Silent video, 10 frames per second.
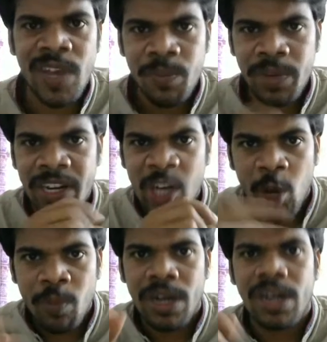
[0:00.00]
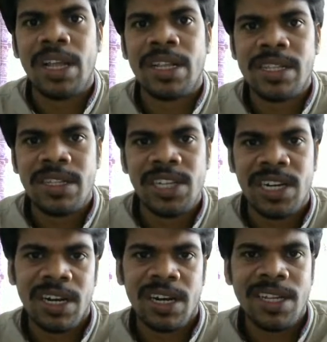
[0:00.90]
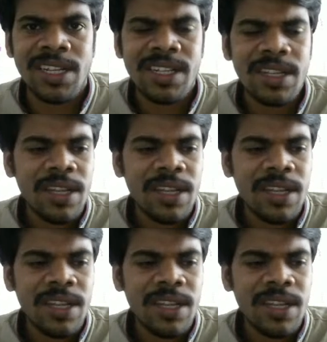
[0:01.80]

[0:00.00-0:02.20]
IP normal class, general class.